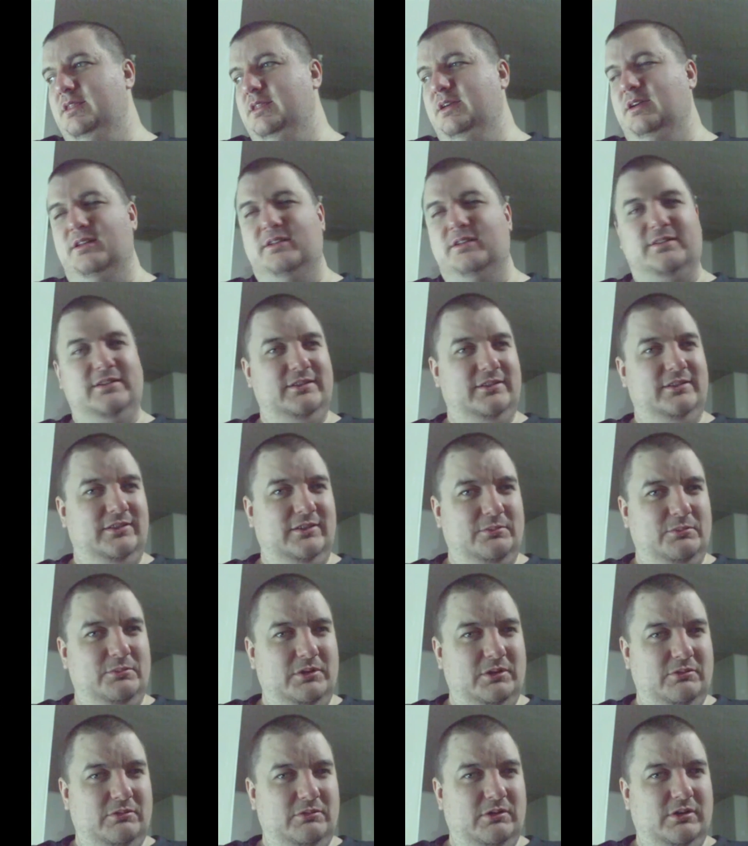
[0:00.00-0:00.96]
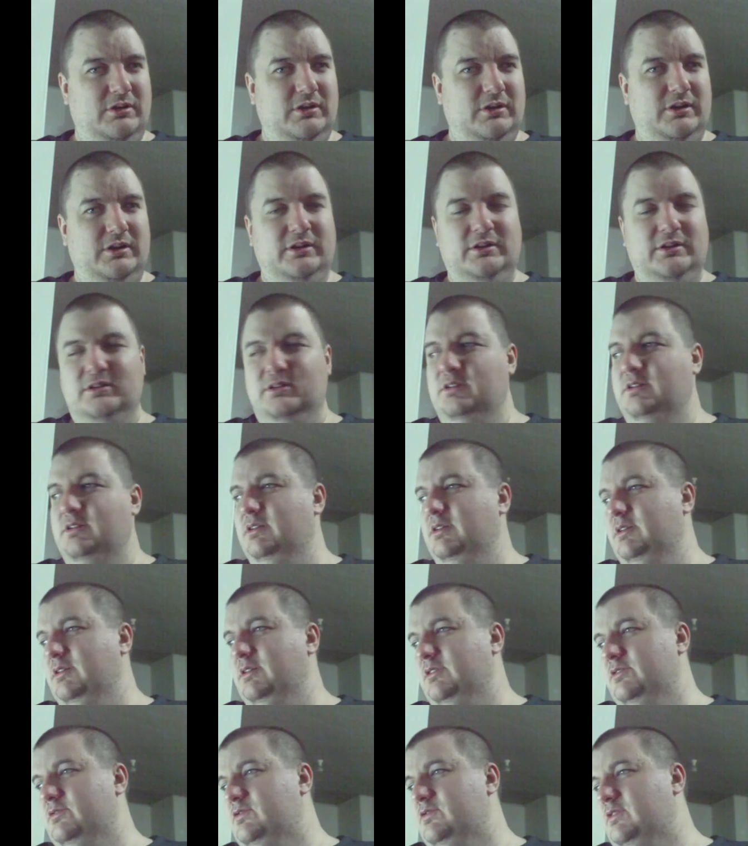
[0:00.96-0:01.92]
I think I did something where I
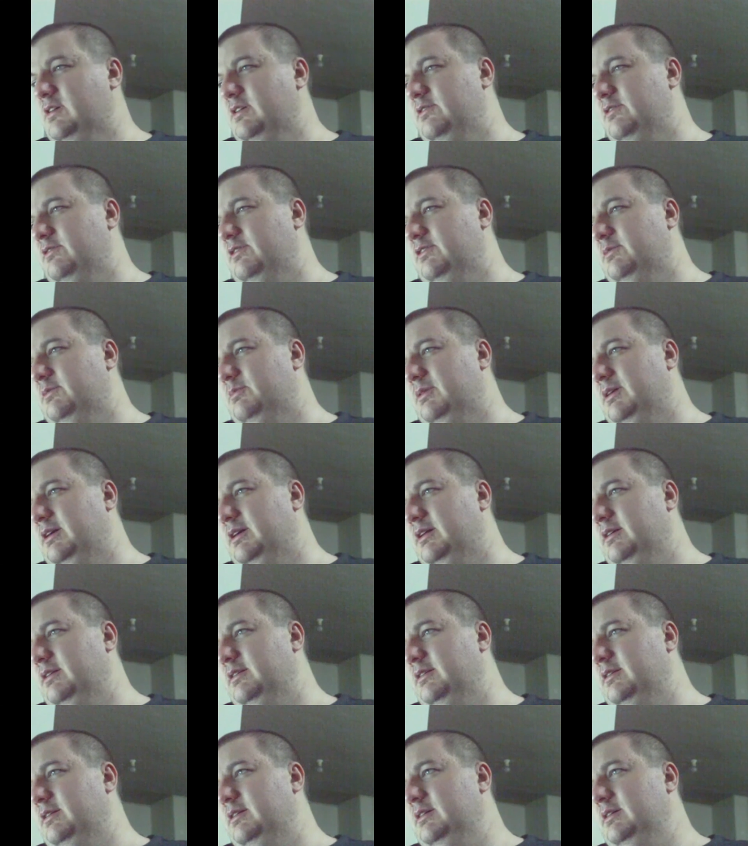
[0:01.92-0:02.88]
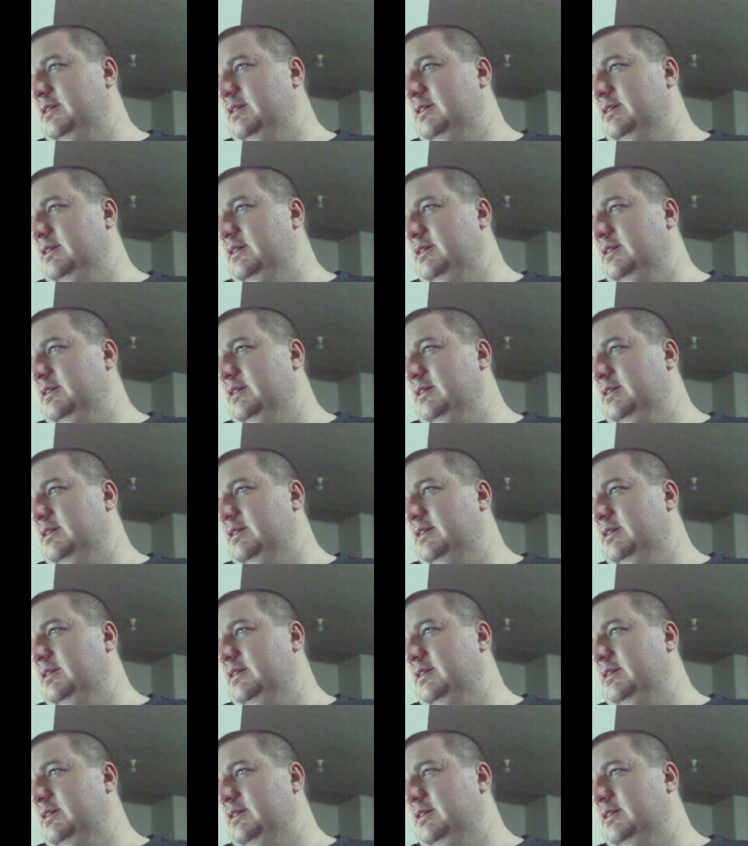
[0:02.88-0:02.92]
tried to explain it.